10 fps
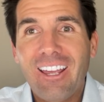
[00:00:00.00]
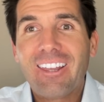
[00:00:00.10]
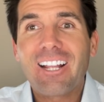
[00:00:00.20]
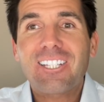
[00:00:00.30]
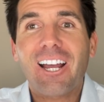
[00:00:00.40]

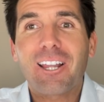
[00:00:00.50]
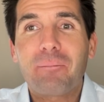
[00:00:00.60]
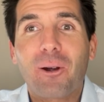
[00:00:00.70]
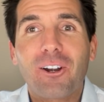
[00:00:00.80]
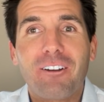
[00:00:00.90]
That's kind of the
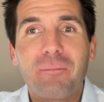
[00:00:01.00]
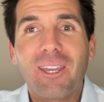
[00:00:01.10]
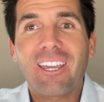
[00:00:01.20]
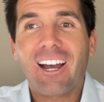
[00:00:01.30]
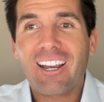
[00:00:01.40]
part of
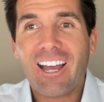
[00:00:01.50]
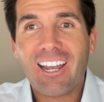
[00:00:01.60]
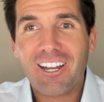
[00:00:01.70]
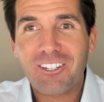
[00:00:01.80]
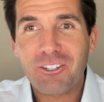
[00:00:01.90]
being a guy
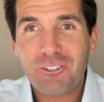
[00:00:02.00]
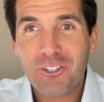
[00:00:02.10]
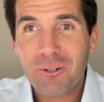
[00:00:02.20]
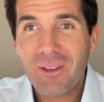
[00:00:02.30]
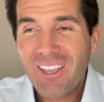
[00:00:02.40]
on
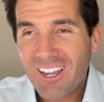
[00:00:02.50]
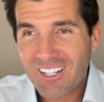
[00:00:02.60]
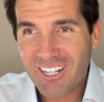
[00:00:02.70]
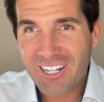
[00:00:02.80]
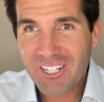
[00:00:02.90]
YouTube. A
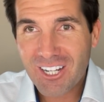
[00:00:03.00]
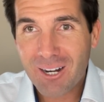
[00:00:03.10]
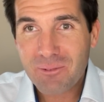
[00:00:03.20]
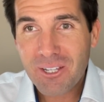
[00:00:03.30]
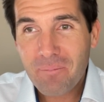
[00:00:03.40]
lot of the
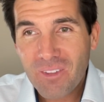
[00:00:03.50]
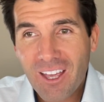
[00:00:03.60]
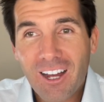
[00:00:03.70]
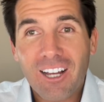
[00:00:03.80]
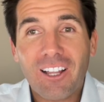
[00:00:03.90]
times,
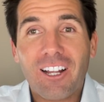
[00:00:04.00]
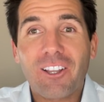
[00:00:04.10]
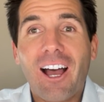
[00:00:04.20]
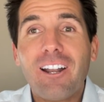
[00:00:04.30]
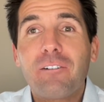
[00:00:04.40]
a, a
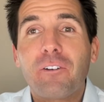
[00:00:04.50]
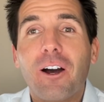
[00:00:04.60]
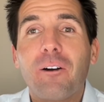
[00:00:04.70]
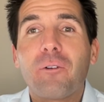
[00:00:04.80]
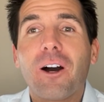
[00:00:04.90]
lot of,
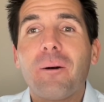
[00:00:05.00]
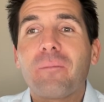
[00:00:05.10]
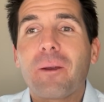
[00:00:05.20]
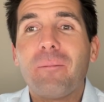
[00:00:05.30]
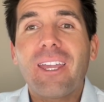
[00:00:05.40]
of um,
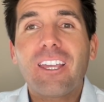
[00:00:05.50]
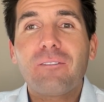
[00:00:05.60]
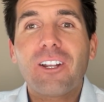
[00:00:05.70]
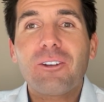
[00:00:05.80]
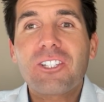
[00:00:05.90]
making
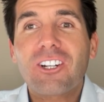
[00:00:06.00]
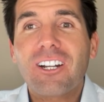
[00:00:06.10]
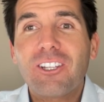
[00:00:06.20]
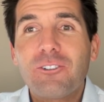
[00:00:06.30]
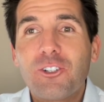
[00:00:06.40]
videos here on
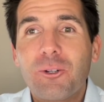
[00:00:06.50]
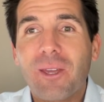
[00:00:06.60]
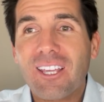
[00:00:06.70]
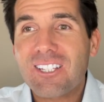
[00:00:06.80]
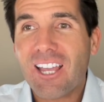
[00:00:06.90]
YouTube
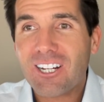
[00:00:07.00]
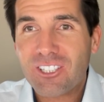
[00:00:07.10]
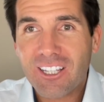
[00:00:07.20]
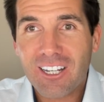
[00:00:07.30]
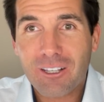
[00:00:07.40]
is actually
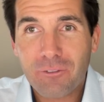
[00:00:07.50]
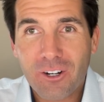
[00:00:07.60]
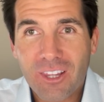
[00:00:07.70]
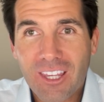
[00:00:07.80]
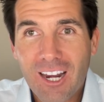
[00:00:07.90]
getting in front of
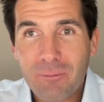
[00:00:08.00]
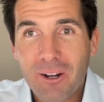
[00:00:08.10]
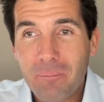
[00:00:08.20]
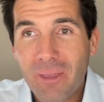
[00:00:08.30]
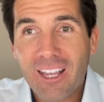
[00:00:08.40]
the camera,
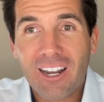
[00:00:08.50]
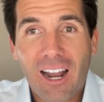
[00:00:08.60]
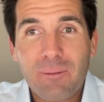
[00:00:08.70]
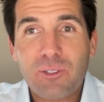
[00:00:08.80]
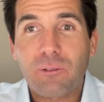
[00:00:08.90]
making an
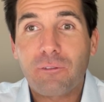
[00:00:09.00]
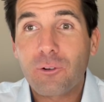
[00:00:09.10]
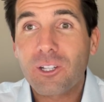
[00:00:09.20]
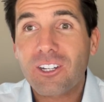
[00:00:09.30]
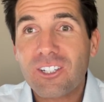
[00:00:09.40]
absolute
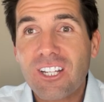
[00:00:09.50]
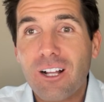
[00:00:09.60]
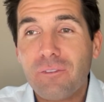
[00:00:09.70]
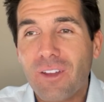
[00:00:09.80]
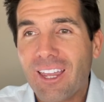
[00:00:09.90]
fool of
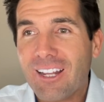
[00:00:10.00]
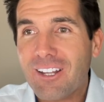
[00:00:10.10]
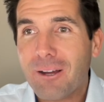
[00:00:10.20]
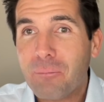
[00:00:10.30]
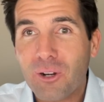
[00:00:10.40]
yourself, and
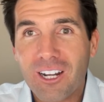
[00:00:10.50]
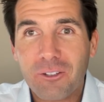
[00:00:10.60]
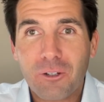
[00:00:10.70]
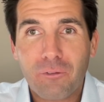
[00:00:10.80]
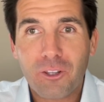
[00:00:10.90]
uh, putting it out
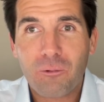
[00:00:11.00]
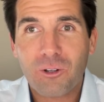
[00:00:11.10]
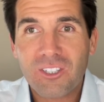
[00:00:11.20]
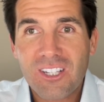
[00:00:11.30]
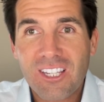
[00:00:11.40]
there for the world
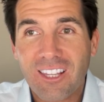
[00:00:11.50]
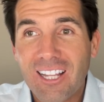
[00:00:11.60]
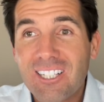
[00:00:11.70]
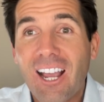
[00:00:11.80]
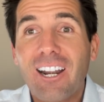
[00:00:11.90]
to see. That's
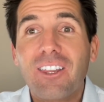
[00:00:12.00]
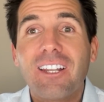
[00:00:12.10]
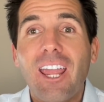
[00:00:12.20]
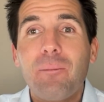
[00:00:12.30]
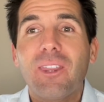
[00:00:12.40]
kind of the
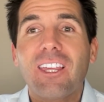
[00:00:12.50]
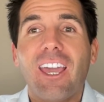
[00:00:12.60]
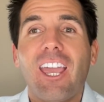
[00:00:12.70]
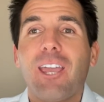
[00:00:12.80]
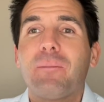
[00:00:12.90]
name of the
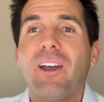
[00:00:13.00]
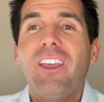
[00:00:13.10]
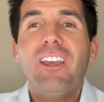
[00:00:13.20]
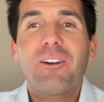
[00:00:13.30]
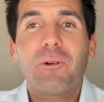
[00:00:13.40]
game
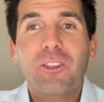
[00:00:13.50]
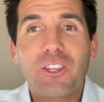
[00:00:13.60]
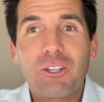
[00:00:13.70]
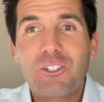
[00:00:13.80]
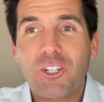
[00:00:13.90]
with
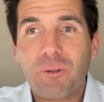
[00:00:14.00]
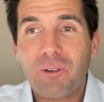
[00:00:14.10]
YouTube.